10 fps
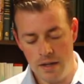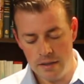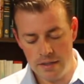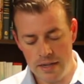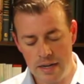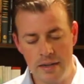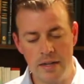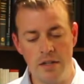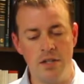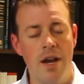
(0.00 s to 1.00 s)
The second
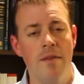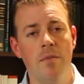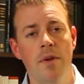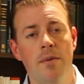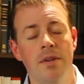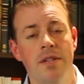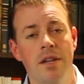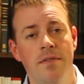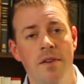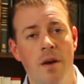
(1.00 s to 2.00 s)
thing is you have to be able to
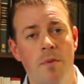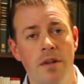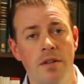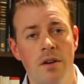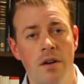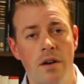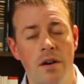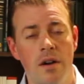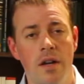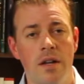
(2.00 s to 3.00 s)
safely operate the
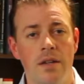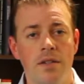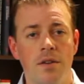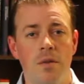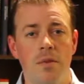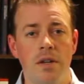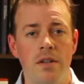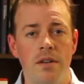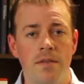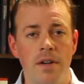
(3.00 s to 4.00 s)
car. Now that's going to be a
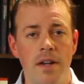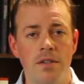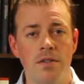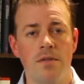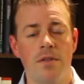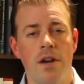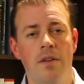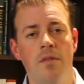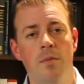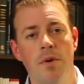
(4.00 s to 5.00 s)
different answer for
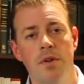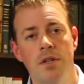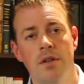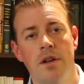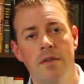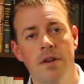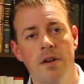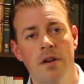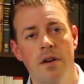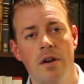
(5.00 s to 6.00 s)
every person in every
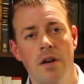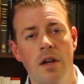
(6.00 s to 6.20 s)
car.